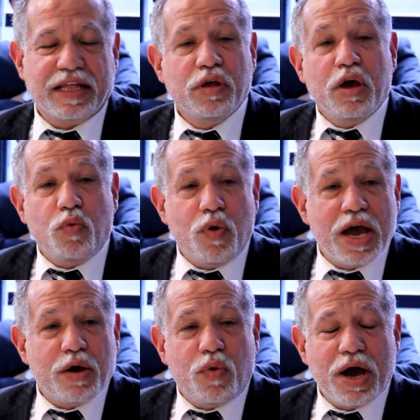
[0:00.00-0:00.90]
that? Why?
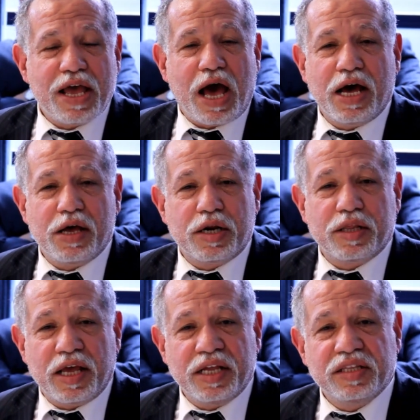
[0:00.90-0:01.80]
Why are
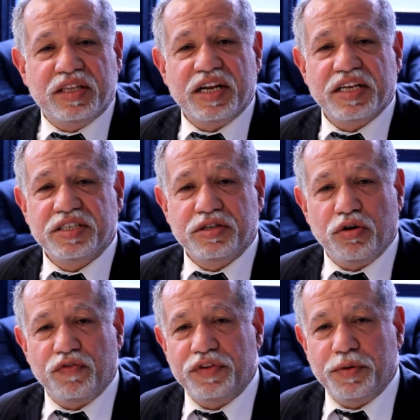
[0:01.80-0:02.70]
the interests
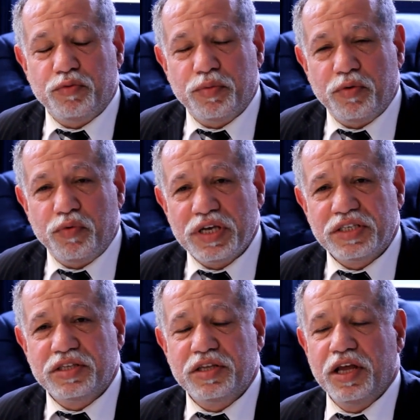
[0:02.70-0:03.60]
of the
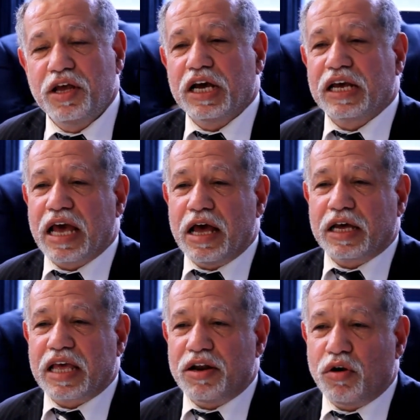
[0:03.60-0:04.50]
West ca
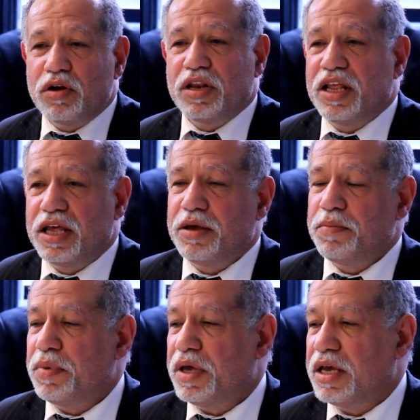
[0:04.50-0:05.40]
can only
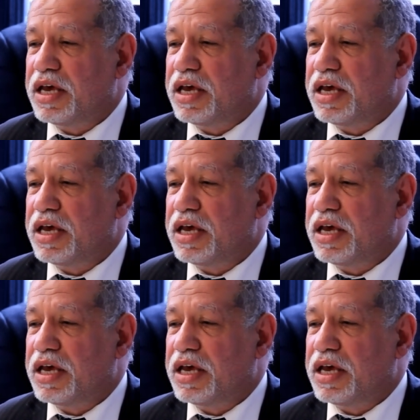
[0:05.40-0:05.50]
be